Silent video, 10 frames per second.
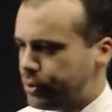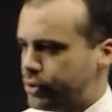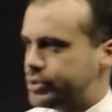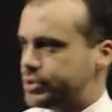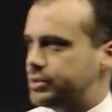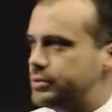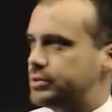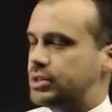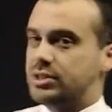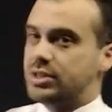person
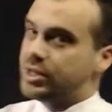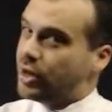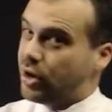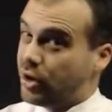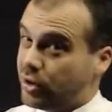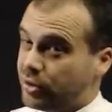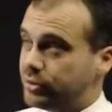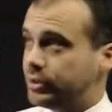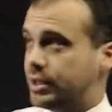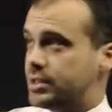to dig a
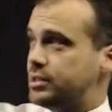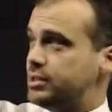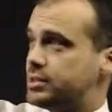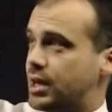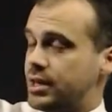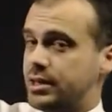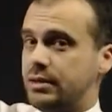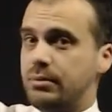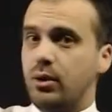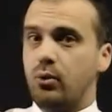hole, it's going to take
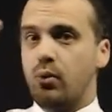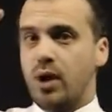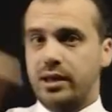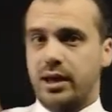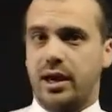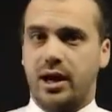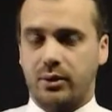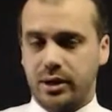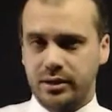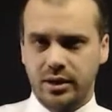him 1 hour.